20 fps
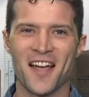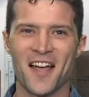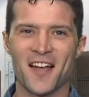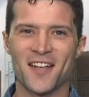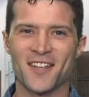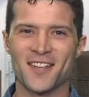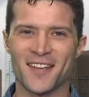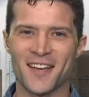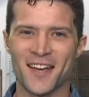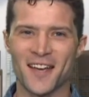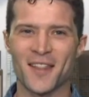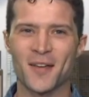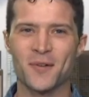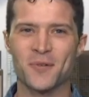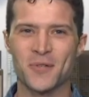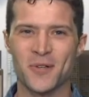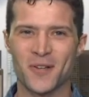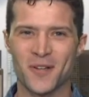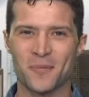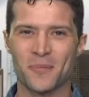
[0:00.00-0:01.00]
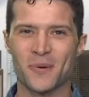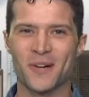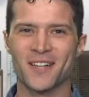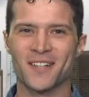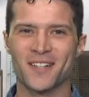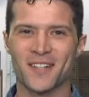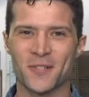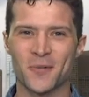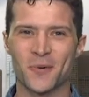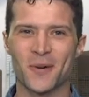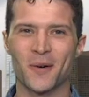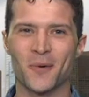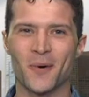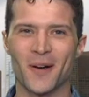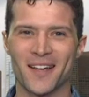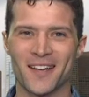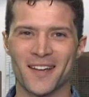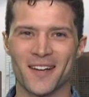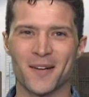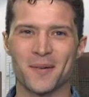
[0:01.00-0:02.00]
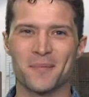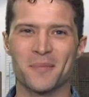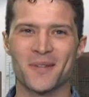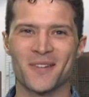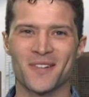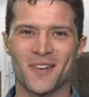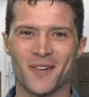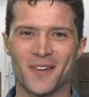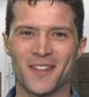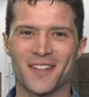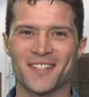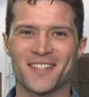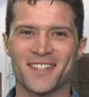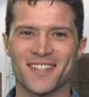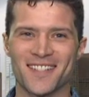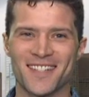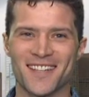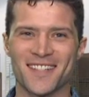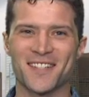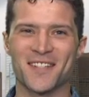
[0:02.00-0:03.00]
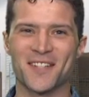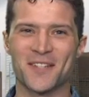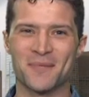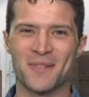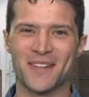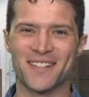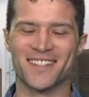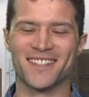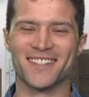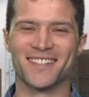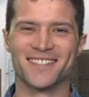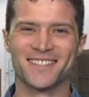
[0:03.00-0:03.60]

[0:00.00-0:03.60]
Yeah, that was a pretty nice way to wake up, knowing the success of this mission.